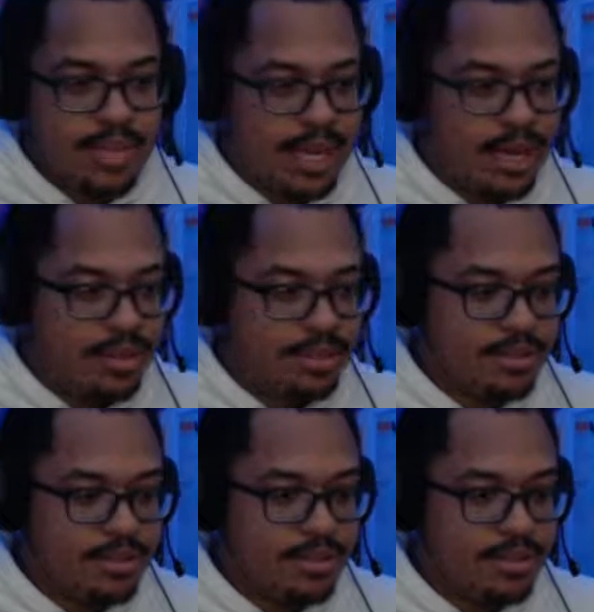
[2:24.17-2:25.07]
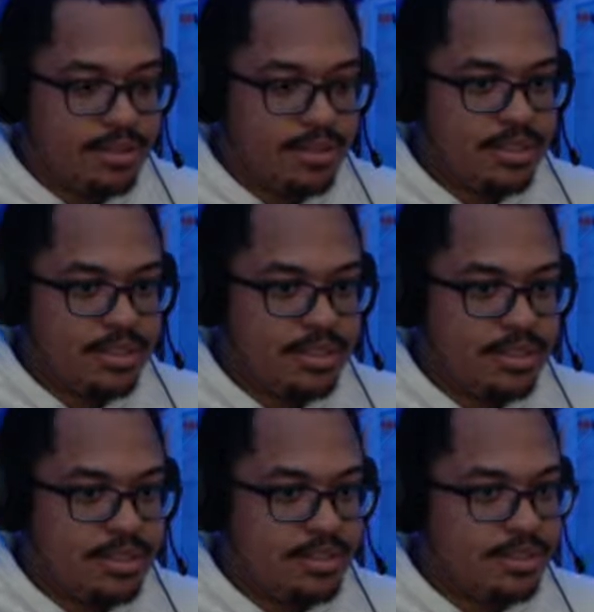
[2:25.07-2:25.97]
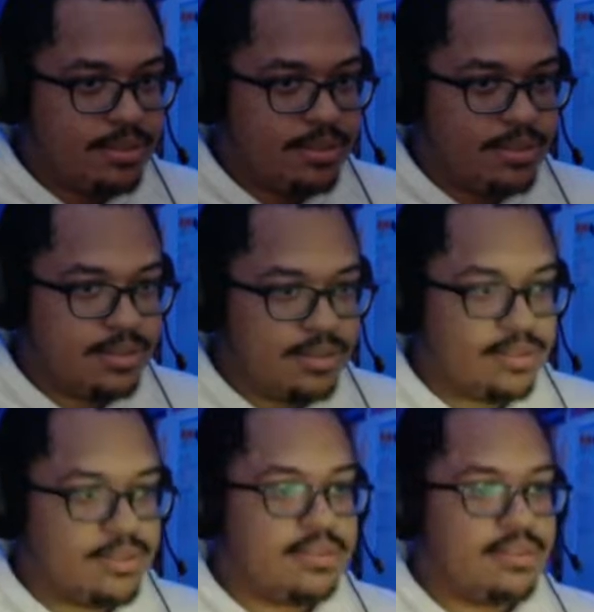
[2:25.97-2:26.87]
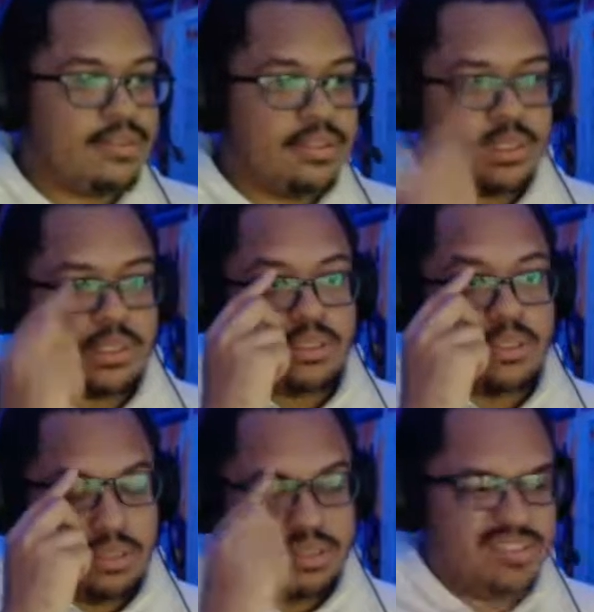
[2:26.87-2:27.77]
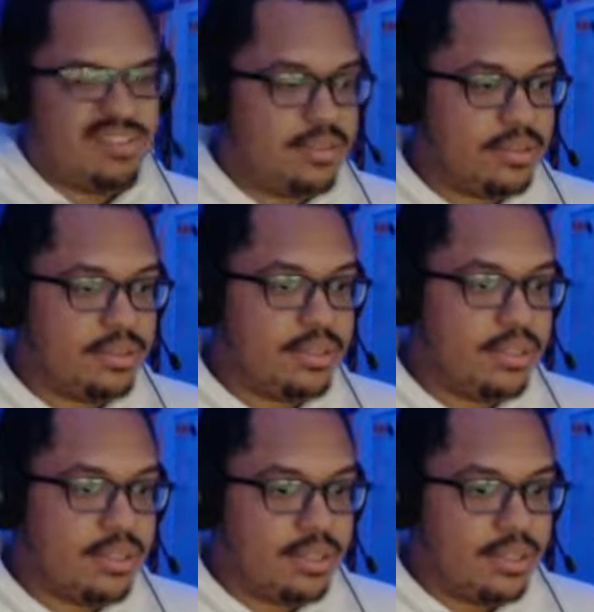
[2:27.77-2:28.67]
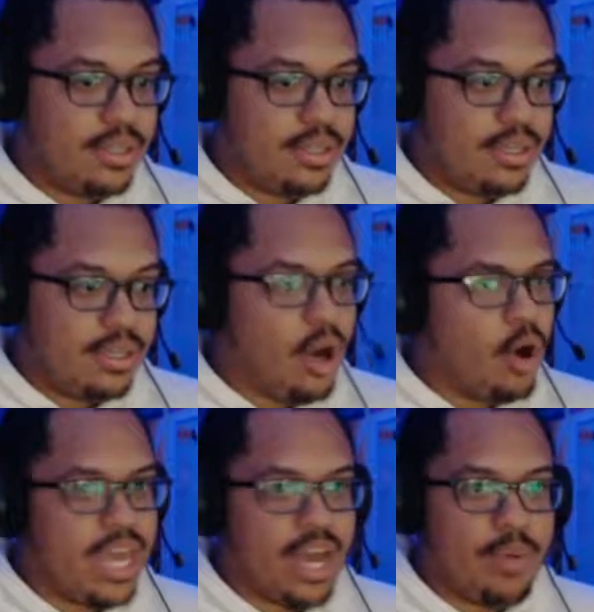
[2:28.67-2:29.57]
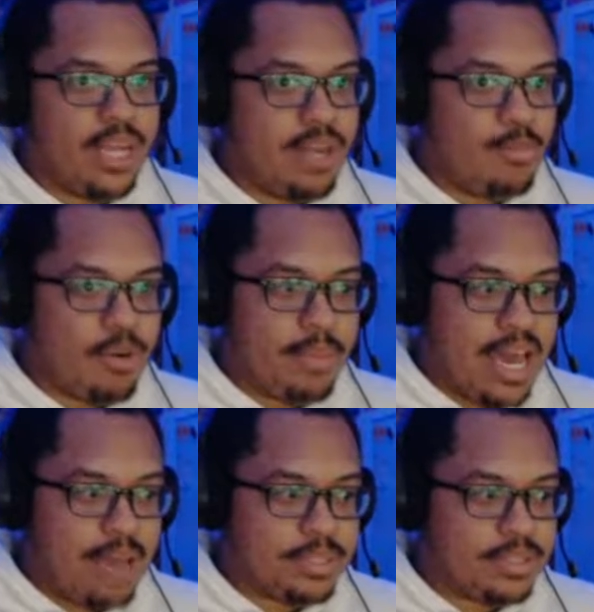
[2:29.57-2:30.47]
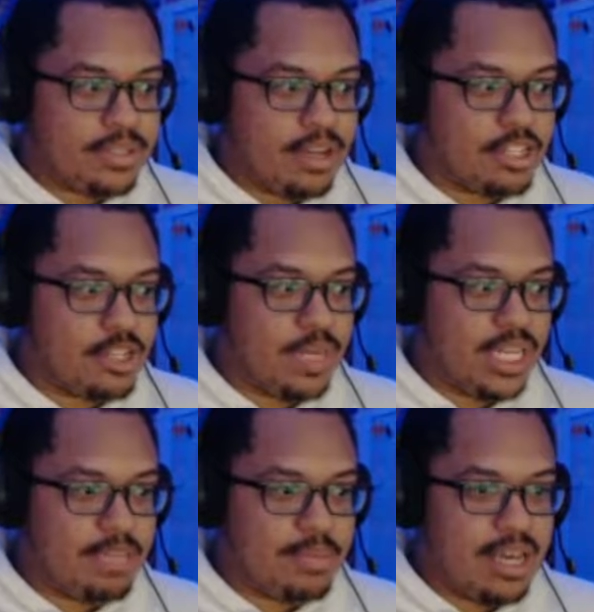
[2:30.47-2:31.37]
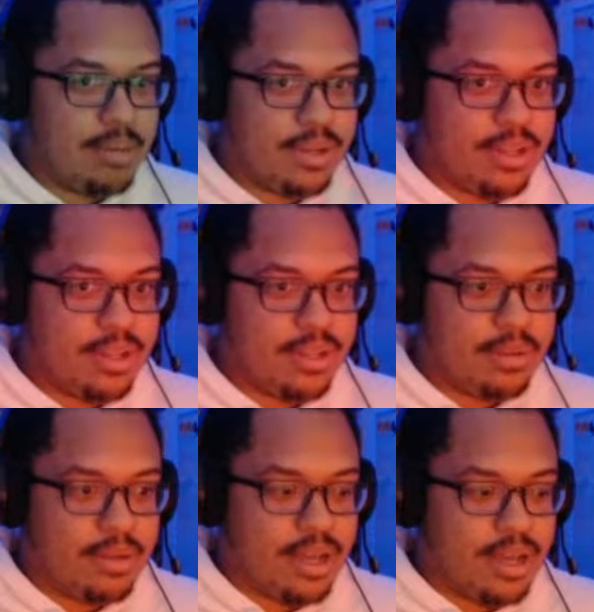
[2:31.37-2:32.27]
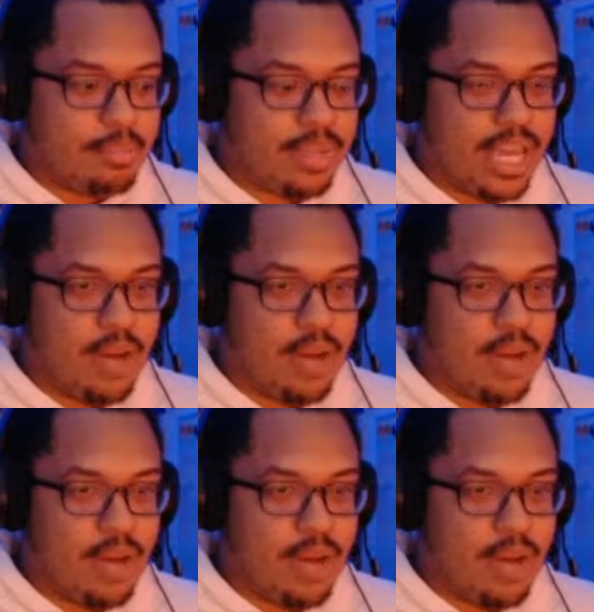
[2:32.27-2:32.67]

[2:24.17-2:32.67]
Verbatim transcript: yeah. it looks great. I, I just hope that we get, like, ten maps for it. Oh, because yeah, we Splatoon need more two, maps. Also, we need Splatoon to be able to uh, play